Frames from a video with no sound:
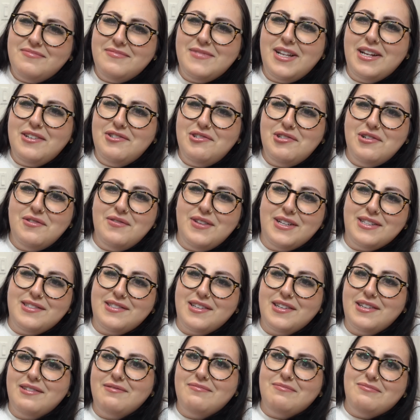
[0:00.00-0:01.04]
Not sure if
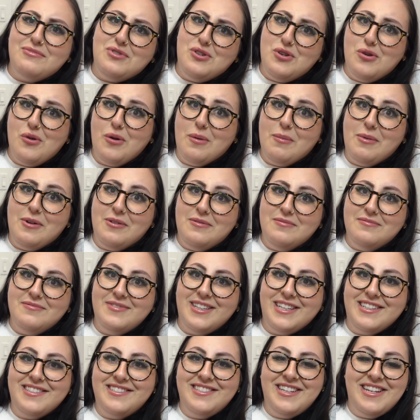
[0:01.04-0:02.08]
that's like normal
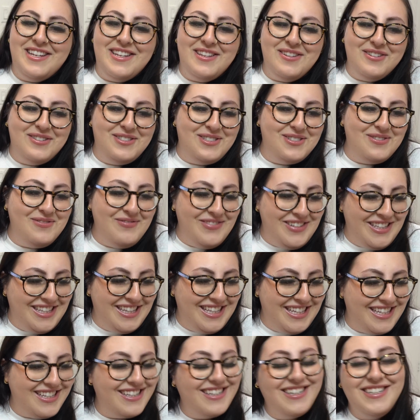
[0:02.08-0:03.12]
things that you should be
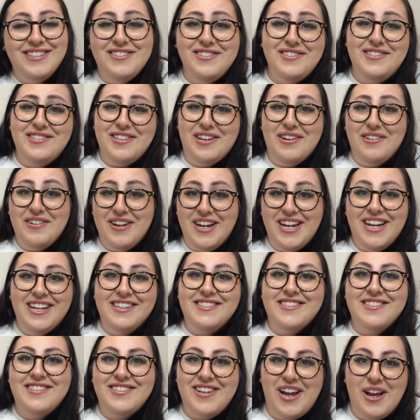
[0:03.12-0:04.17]
like considering
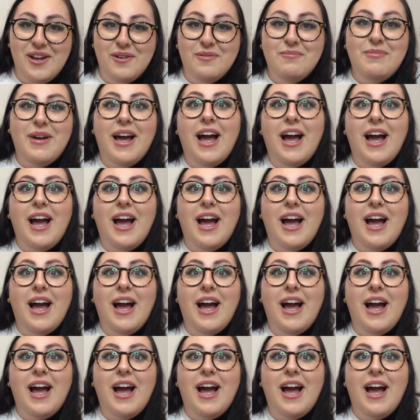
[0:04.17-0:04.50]
as a child,